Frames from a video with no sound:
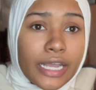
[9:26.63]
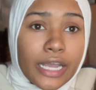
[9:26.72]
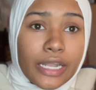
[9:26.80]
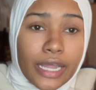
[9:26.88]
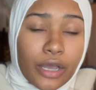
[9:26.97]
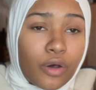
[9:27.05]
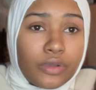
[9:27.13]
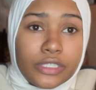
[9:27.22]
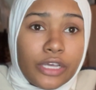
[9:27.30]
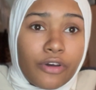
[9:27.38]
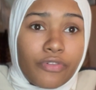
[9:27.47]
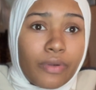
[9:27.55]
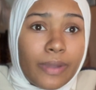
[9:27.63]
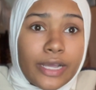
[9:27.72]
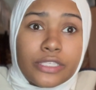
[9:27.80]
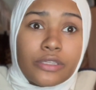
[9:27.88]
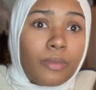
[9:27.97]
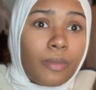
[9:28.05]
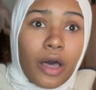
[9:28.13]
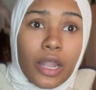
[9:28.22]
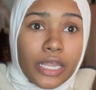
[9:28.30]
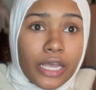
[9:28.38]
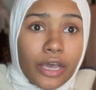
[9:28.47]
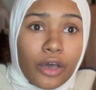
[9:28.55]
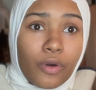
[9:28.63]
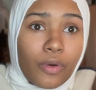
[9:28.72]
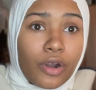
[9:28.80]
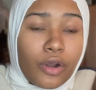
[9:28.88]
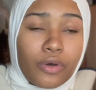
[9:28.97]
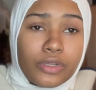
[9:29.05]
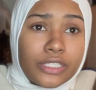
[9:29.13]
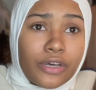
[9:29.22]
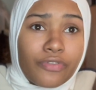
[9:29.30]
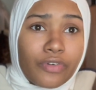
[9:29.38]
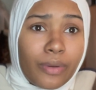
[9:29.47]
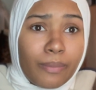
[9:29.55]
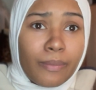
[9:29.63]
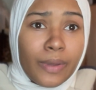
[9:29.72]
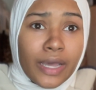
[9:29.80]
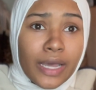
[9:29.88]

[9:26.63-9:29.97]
like wholesale from like Somalia, or wholesale from